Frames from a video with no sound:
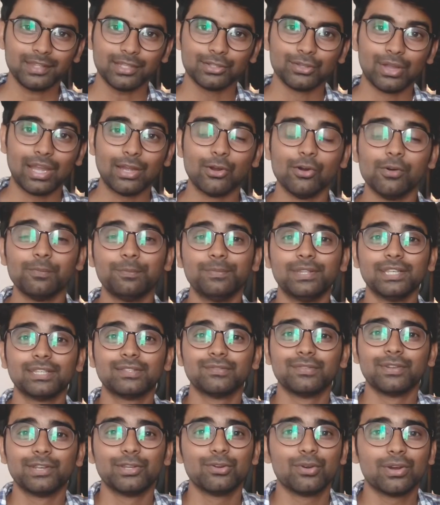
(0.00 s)
So I hope
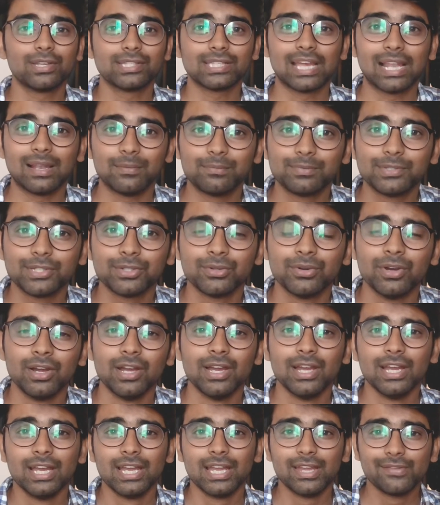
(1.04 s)
this video has helped you.
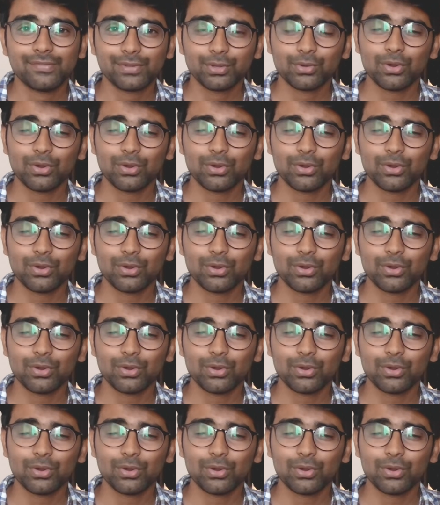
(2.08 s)
If